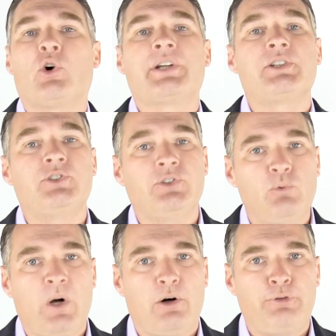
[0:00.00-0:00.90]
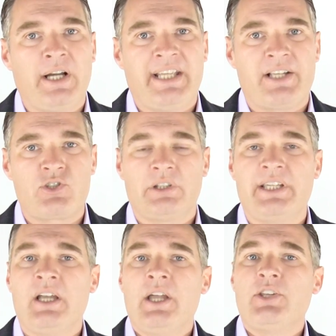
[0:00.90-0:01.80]
you're going to do well
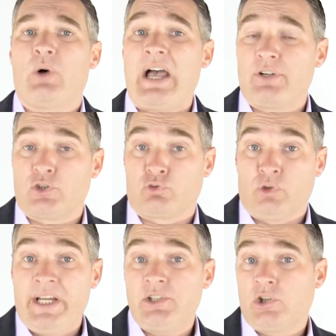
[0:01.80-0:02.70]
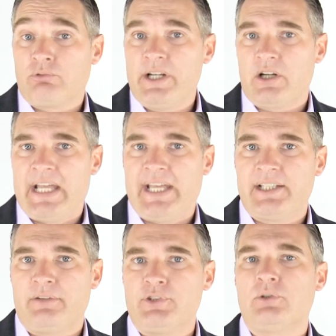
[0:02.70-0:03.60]
financially, you'll have a great career
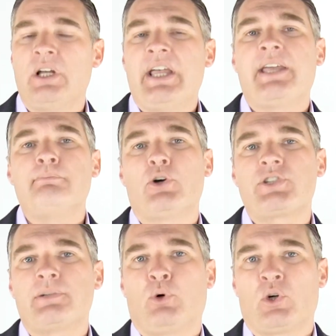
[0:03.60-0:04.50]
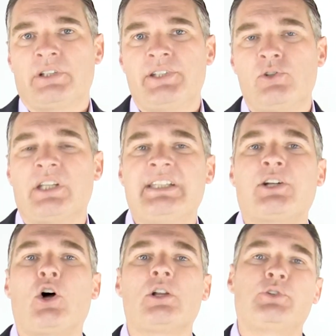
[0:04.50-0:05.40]
ahead of you, and most importantly, you can
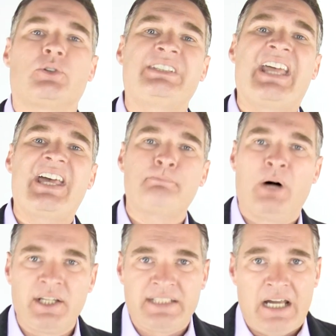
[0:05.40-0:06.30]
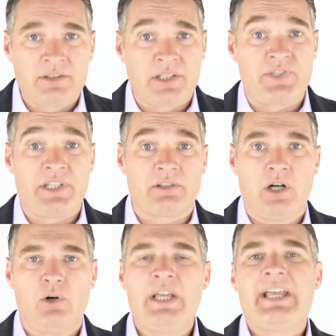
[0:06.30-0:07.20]
get all of your debt bought down to
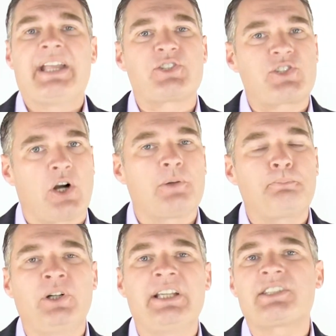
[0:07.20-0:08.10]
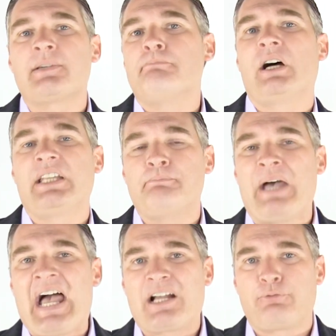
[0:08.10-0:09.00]
zero and start putting some money
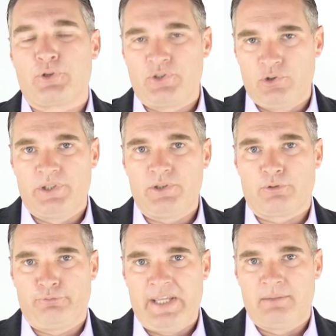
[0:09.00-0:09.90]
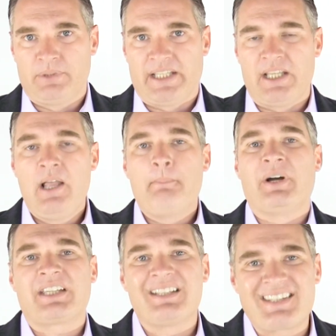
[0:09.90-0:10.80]
back for you and your family.
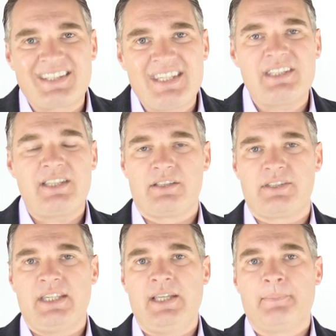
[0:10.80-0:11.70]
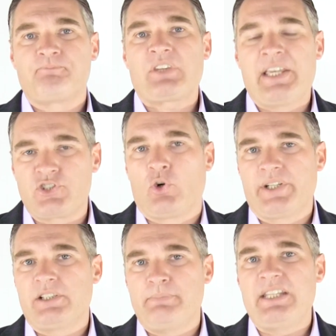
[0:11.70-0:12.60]
But consistency is
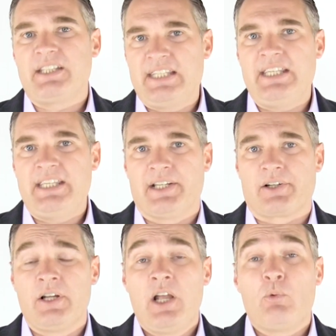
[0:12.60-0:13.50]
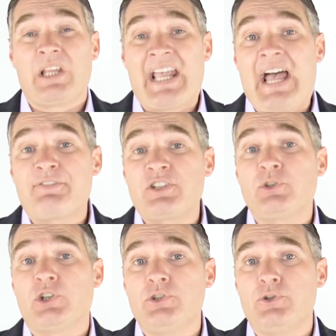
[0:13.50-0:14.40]
going to be the key here. Well, I have
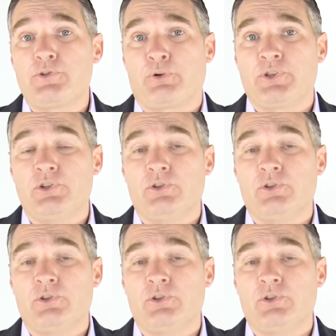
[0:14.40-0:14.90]
some good news for